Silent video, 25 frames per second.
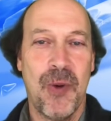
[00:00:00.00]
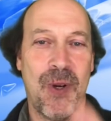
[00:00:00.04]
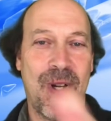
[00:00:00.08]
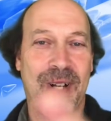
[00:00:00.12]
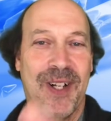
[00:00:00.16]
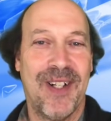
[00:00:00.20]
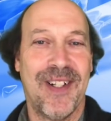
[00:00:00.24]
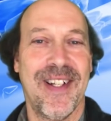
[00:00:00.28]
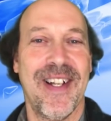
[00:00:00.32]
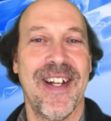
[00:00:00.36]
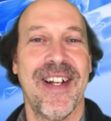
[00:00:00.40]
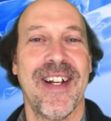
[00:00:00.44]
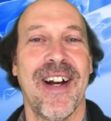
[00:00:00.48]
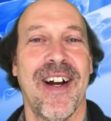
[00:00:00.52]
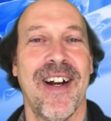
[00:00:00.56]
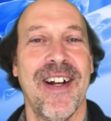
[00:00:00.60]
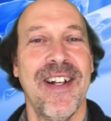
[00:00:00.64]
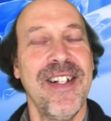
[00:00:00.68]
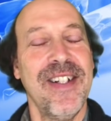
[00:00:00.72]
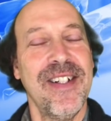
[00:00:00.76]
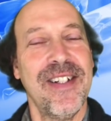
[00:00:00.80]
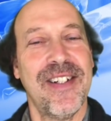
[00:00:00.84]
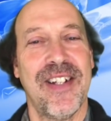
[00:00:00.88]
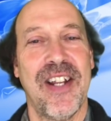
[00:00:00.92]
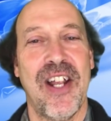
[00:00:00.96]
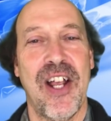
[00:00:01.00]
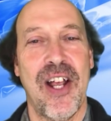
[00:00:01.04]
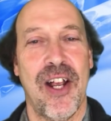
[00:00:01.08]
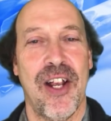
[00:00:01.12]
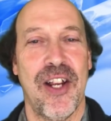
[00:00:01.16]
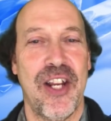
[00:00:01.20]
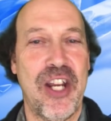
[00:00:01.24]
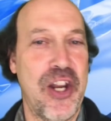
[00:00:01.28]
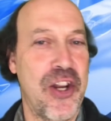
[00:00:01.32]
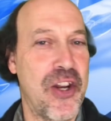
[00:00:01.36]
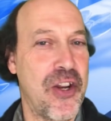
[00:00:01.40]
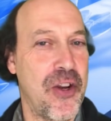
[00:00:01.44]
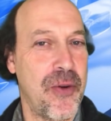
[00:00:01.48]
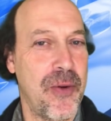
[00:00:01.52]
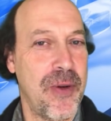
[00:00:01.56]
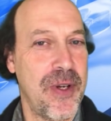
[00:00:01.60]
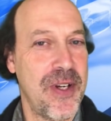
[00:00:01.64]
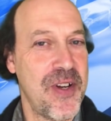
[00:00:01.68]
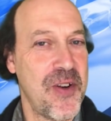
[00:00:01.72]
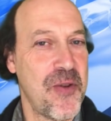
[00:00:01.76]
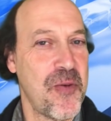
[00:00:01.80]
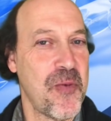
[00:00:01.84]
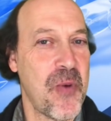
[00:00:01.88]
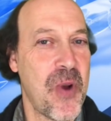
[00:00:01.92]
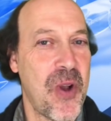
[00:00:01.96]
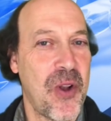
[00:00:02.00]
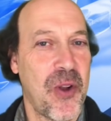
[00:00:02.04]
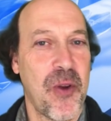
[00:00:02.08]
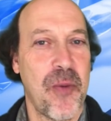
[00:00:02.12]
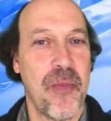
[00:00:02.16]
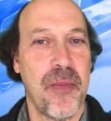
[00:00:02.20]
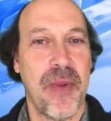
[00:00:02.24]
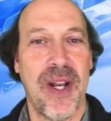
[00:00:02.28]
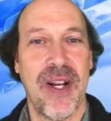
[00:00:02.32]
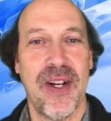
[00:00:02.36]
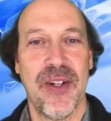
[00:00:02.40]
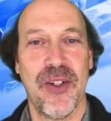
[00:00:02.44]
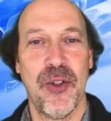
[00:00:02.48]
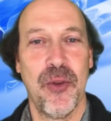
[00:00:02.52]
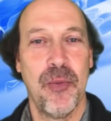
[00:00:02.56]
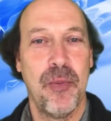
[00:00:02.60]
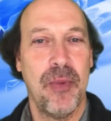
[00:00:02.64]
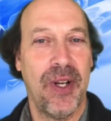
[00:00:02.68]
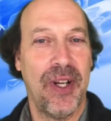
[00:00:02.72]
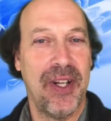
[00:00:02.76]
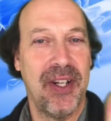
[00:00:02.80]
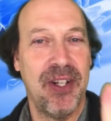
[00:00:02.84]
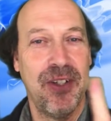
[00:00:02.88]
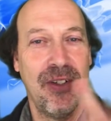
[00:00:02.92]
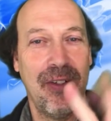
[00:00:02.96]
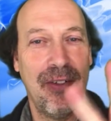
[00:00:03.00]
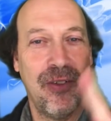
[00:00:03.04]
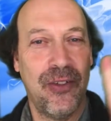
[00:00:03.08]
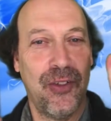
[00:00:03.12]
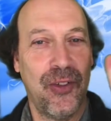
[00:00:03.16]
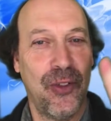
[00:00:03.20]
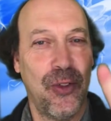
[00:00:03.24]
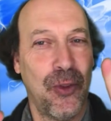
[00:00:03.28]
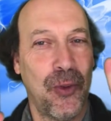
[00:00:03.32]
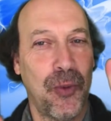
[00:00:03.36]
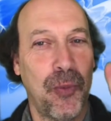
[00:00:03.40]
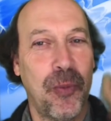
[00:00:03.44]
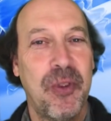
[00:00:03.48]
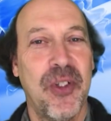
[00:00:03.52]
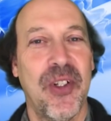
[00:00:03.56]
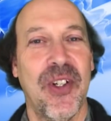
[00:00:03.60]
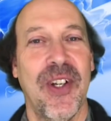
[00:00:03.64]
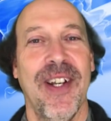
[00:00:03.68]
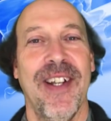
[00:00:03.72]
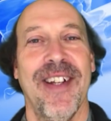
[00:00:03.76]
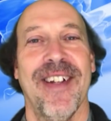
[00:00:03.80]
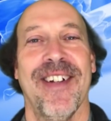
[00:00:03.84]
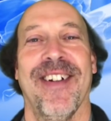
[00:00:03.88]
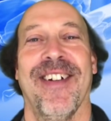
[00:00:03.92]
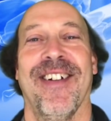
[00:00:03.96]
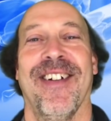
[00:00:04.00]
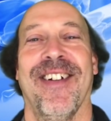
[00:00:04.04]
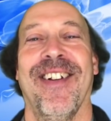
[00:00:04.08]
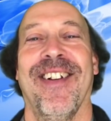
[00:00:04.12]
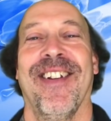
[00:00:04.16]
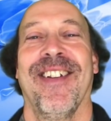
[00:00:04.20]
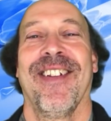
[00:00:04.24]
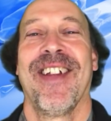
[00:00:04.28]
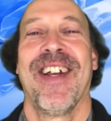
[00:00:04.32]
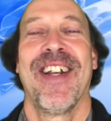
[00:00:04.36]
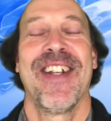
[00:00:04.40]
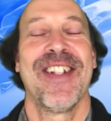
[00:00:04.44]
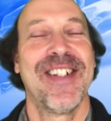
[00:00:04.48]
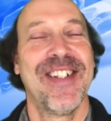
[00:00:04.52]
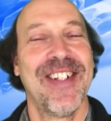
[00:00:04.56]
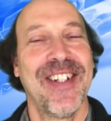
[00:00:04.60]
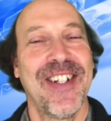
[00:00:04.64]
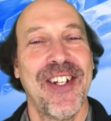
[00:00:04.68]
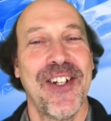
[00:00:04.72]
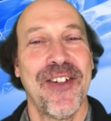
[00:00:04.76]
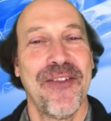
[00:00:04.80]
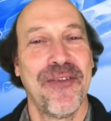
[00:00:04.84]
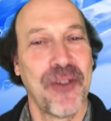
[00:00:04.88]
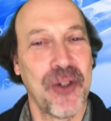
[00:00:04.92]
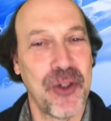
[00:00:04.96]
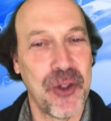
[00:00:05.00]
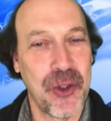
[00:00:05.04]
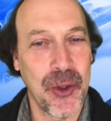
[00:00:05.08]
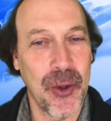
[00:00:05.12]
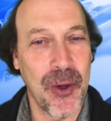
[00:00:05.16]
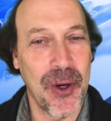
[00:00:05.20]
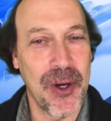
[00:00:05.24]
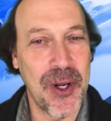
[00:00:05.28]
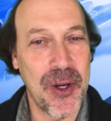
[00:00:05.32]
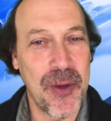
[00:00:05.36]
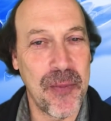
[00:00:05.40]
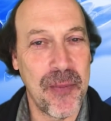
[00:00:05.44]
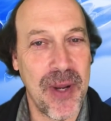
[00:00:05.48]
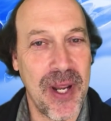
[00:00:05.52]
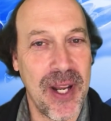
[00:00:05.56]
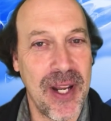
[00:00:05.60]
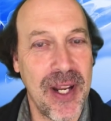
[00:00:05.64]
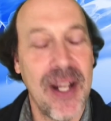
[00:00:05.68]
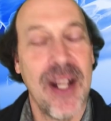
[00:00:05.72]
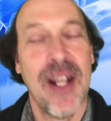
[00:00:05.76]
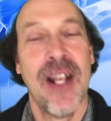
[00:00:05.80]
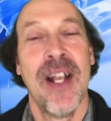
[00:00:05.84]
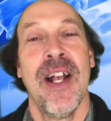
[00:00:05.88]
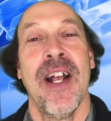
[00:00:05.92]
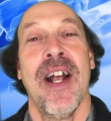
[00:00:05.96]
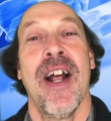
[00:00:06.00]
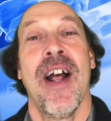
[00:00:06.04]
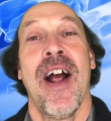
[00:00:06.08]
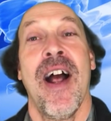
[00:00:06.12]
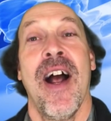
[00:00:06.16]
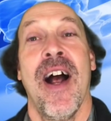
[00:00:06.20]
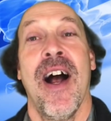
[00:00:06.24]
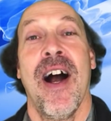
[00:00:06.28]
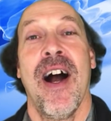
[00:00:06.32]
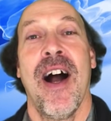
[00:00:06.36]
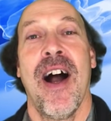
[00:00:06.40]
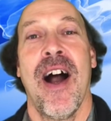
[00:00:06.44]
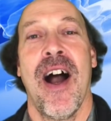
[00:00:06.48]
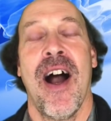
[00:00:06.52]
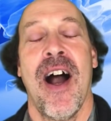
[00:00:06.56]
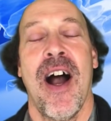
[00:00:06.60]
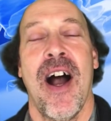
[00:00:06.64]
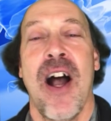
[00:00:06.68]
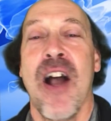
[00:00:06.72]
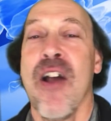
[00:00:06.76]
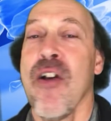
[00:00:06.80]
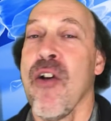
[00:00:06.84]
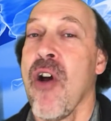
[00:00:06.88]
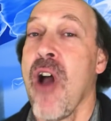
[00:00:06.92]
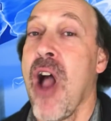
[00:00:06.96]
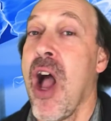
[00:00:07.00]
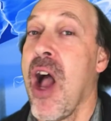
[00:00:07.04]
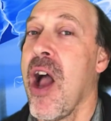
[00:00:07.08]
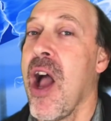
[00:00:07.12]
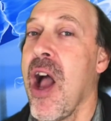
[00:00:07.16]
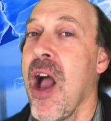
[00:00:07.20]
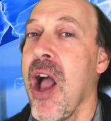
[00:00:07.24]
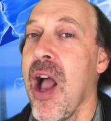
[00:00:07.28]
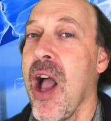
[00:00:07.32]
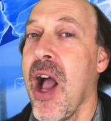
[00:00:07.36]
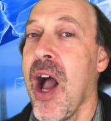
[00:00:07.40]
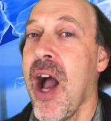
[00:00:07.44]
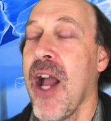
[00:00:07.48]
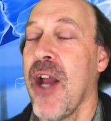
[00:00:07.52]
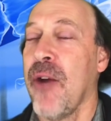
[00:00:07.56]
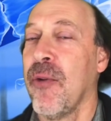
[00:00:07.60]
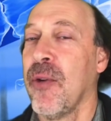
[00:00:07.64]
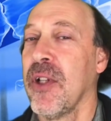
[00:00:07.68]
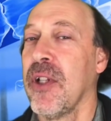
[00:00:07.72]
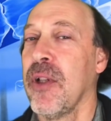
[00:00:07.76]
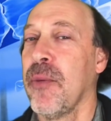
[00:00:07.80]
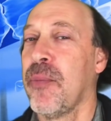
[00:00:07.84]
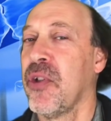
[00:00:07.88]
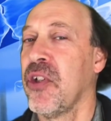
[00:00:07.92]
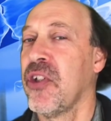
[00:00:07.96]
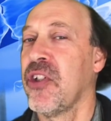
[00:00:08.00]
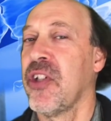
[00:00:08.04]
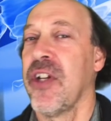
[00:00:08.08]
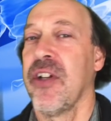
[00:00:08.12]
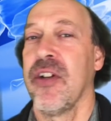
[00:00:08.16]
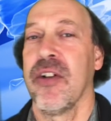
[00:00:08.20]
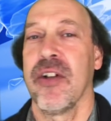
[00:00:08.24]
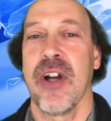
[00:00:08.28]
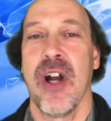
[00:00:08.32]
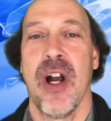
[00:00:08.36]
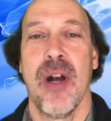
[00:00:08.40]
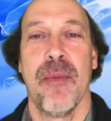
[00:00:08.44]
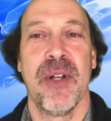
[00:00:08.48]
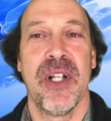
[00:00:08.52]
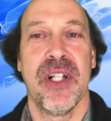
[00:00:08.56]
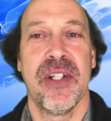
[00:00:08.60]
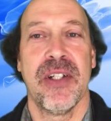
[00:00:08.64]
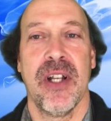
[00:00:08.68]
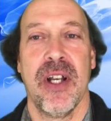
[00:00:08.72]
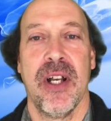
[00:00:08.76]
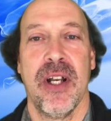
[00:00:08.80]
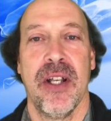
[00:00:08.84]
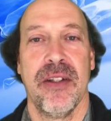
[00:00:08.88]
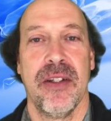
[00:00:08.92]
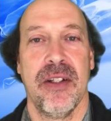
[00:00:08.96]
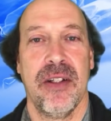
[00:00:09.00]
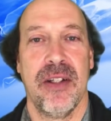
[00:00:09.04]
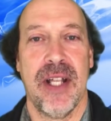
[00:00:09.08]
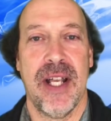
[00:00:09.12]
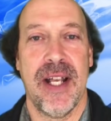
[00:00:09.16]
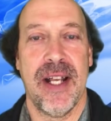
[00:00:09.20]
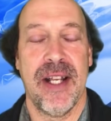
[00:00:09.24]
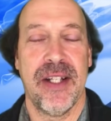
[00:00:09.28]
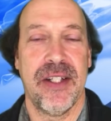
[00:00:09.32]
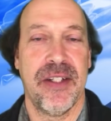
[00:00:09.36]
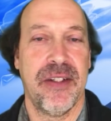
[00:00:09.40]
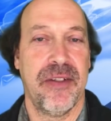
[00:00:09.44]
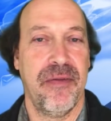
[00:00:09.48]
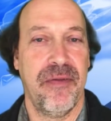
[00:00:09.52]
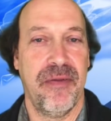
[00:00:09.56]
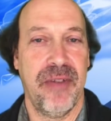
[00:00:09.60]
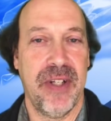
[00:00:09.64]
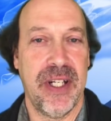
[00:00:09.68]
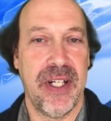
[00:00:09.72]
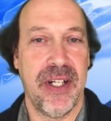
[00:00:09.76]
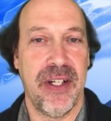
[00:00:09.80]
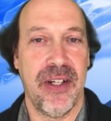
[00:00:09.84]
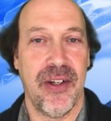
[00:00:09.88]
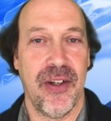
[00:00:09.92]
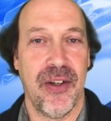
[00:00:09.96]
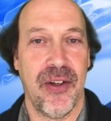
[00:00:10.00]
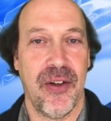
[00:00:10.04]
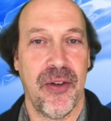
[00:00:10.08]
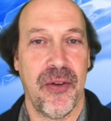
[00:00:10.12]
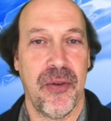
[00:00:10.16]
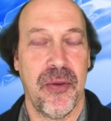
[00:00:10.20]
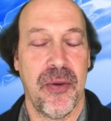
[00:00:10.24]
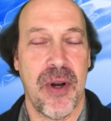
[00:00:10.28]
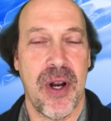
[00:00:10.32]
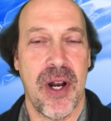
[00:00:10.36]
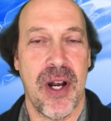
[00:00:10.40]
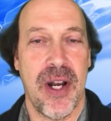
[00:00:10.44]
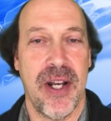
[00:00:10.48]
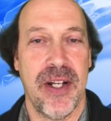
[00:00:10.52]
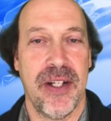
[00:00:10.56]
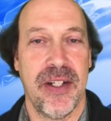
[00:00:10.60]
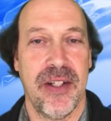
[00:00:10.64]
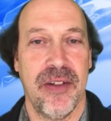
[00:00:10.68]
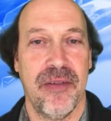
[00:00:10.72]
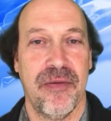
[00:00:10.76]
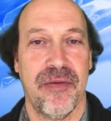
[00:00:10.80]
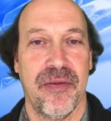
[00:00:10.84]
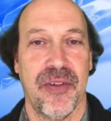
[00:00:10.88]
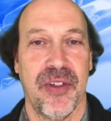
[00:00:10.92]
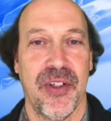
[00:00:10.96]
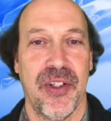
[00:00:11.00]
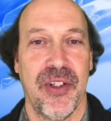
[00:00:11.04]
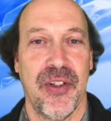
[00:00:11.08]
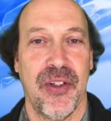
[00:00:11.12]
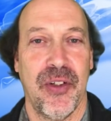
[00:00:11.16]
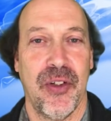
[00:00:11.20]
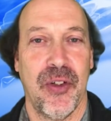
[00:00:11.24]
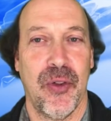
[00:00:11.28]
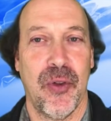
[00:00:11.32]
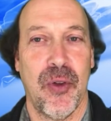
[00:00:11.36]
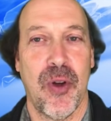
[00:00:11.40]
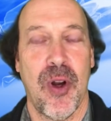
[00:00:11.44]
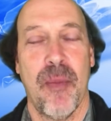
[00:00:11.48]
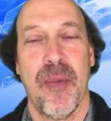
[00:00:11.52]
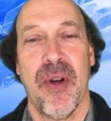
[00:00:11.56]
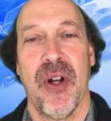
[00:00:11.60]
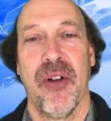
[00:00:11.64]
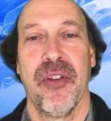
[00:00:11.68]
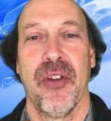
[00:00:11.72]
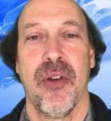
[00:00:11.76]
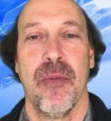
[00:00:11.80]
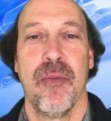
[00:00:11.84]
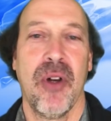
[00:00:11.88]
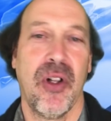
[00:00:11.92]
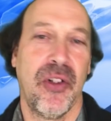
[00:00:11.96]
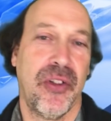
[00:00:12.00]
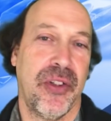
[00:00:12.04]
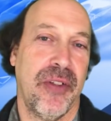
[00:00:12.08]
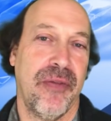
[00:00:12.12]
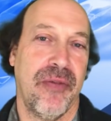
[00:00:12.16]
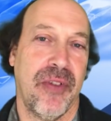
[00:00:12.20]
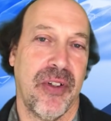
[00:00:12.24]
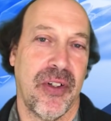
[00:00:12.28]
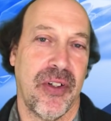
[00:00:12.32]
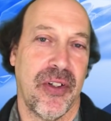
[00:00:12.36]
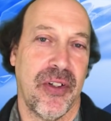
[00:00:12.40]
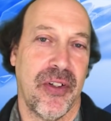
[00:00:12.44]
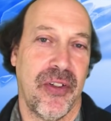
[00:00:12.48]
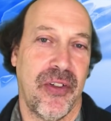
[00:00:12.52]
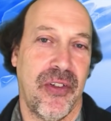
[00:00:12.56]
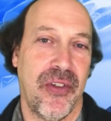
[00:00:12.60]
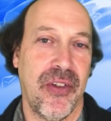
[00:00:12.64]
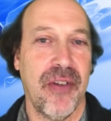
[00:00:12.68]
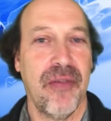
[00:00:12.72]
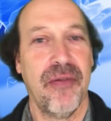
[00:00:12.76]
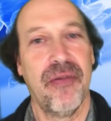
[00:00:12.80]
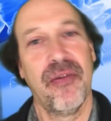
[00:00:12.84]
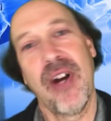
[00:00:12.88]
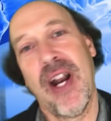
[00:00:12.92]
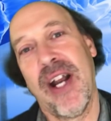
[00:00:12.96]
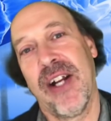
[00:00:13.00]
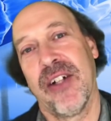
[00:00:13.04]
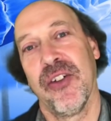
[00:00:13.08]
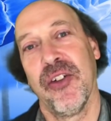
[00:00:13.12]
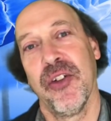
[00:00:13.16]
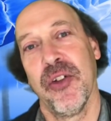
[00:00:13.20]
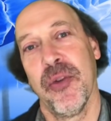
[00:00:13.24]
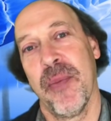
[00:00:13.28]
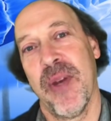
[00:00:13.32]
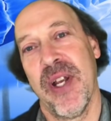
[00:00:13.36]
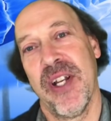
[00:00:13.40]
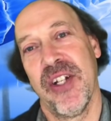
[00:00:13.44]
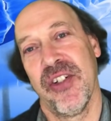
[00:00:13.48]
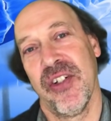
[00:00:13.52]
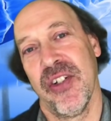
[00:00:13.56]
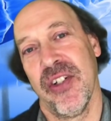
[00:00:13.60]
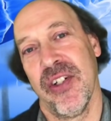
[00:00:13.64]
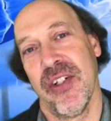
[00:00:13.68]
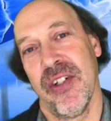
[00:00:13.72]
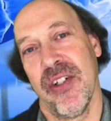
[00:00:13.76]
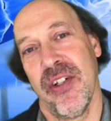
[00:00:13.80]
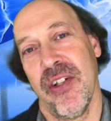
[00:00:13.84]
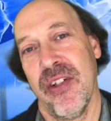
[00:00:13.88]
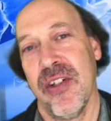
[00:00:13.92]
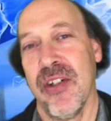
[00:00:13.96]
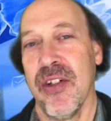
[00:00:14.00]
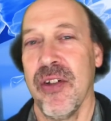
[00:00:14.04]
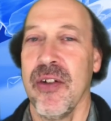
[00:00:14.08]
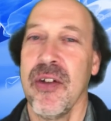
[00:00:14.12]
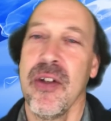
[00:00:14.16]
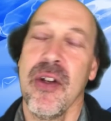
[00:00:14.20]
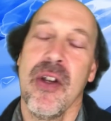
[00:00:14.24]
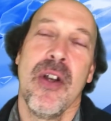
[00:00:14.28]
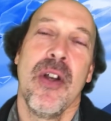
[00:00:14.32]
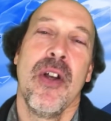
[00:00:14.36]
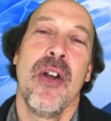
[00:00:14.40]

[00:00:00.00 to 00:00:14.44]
Well, hey guys, how you doing? Welcome back to my YouTube channel. Thanks again for joining me. I really appreciate your comments on the last video I did for you about the multiverse and fractal dimensions and